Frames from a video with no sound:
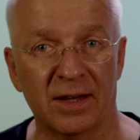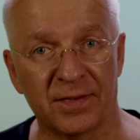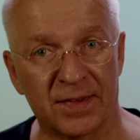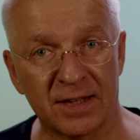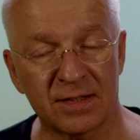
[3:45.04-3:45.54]

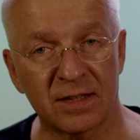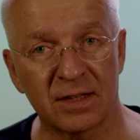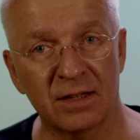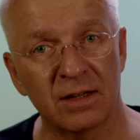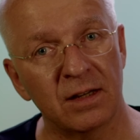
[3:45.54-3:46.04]
And this
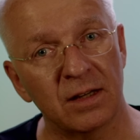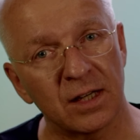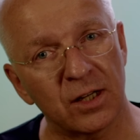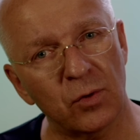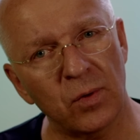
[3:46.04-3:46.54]

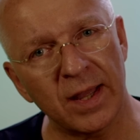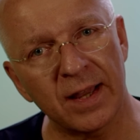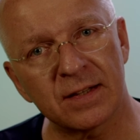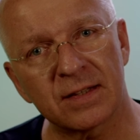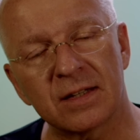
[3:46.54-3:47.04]

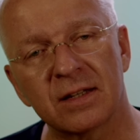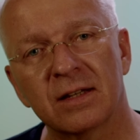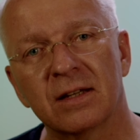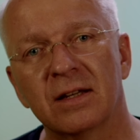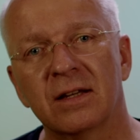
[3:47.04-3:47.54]
creates
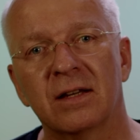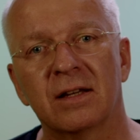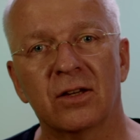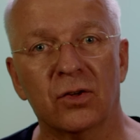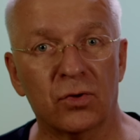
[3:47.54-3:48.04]

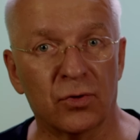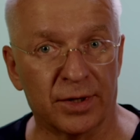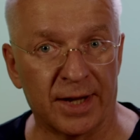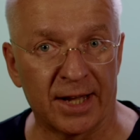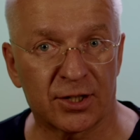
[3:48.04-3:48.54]
your
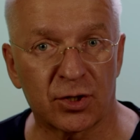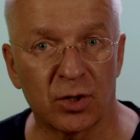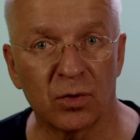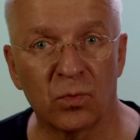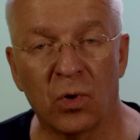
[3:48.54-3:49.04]

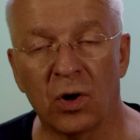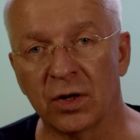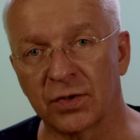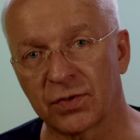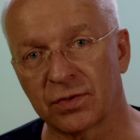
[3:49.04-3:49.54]
natural
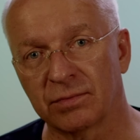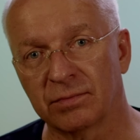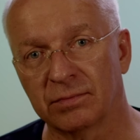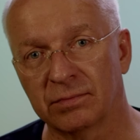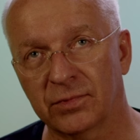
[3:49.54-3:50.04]
voice.
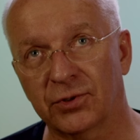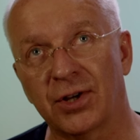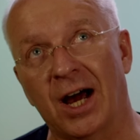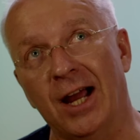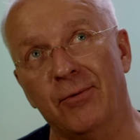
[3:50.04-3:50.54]
Not
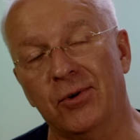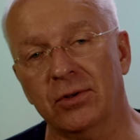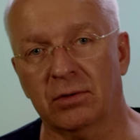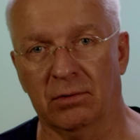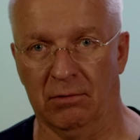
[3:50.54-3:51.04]
a high
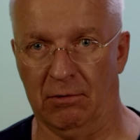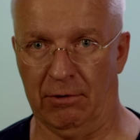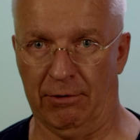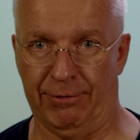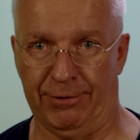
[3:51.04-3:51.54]
voice,
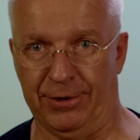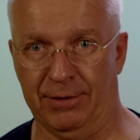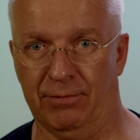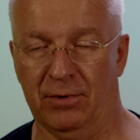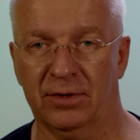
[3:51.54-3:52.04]
not a
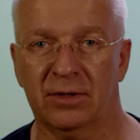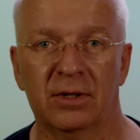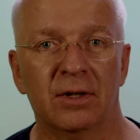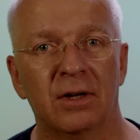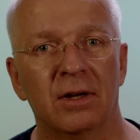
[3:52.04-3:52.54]
deep voice,
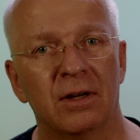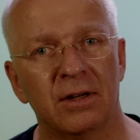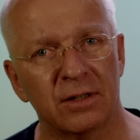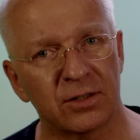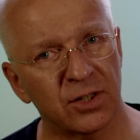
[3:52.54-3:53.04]

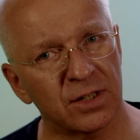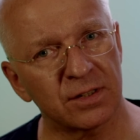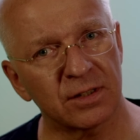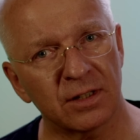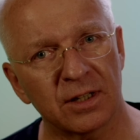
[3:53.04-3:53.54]

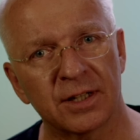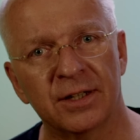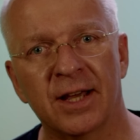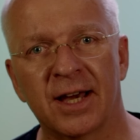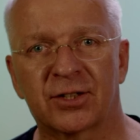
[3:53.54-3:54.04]
just a
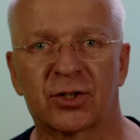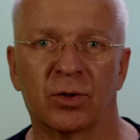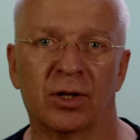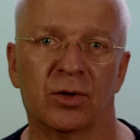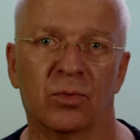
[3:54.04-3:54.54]

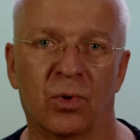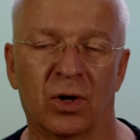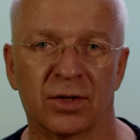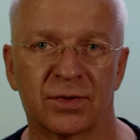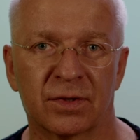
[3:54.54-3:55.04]
natural
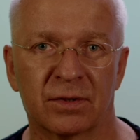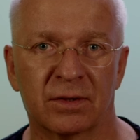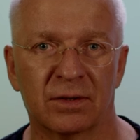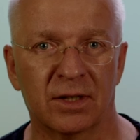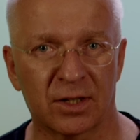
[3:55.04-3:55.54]
voice,
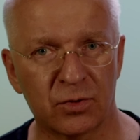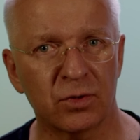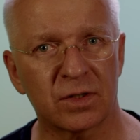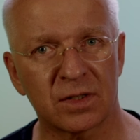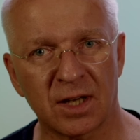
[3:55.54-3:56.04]
a
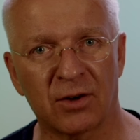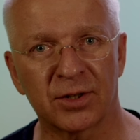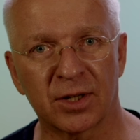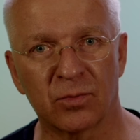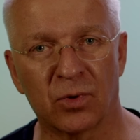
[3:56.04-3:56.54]
good
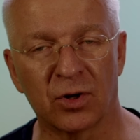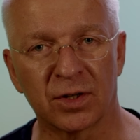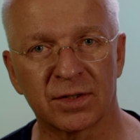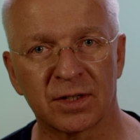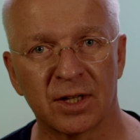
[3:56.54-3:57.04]
sounding
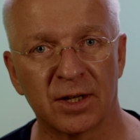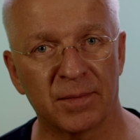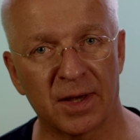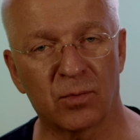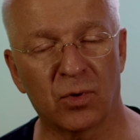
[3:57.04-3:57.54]
voice,
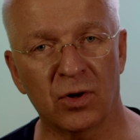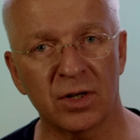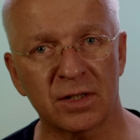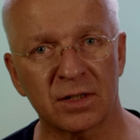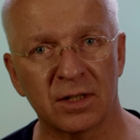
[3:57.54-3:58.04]
a
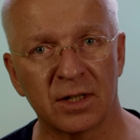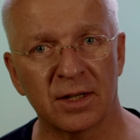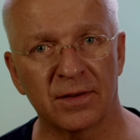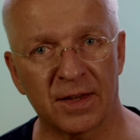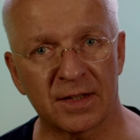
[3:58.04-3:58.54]
voice
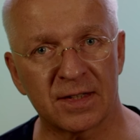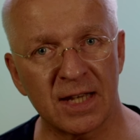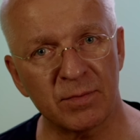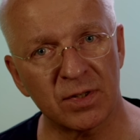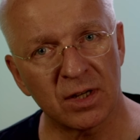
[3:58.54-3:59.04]
that
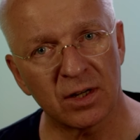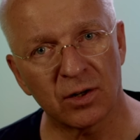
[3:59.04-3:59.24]
seems